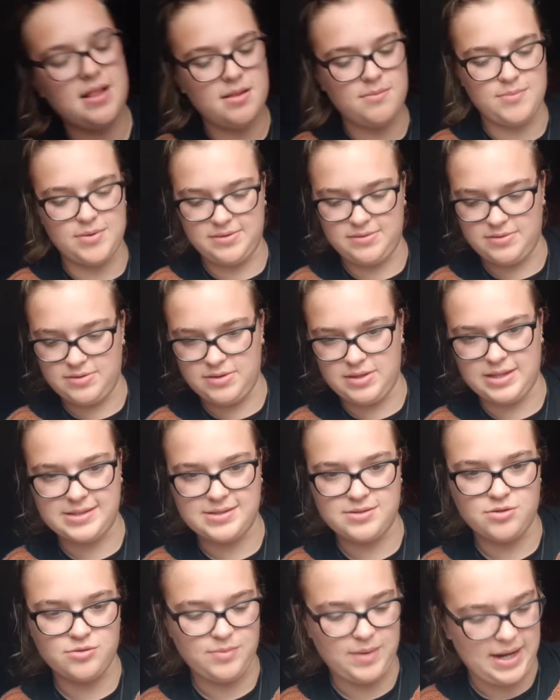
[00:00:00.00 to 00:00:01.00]
but
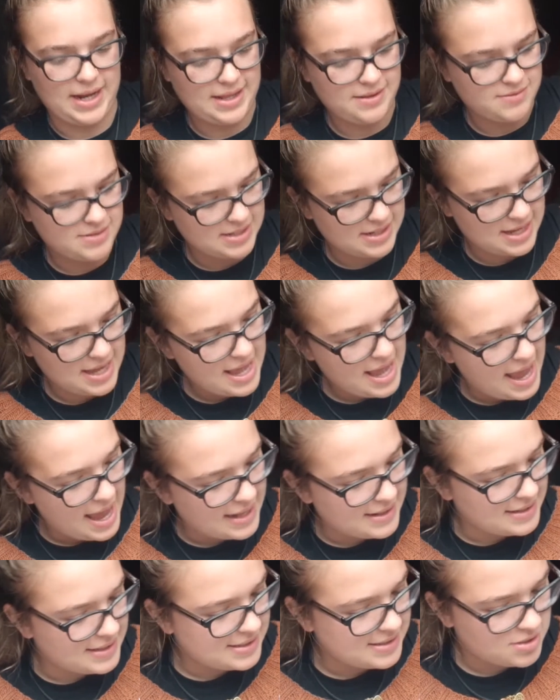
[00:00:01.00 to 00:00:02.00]
that's not really interesting.
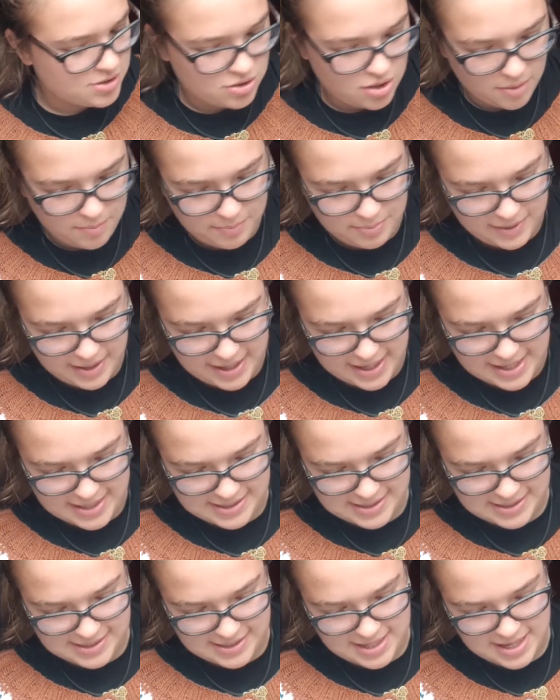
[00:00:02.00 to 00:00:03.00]
And this top
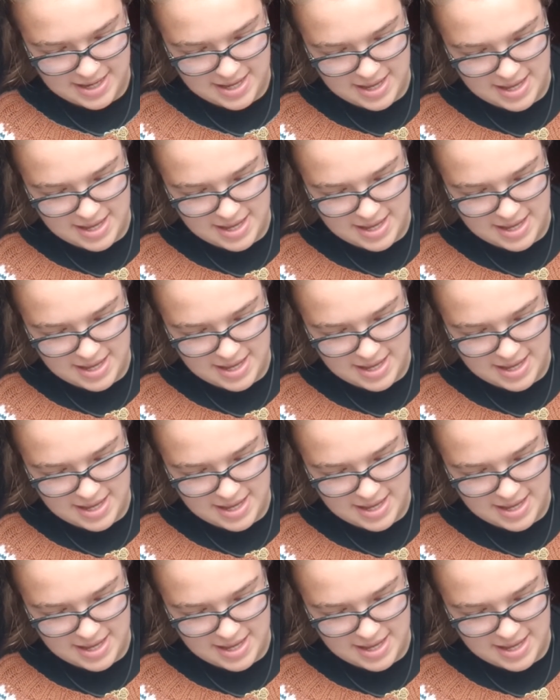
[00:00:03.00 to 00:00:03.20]
is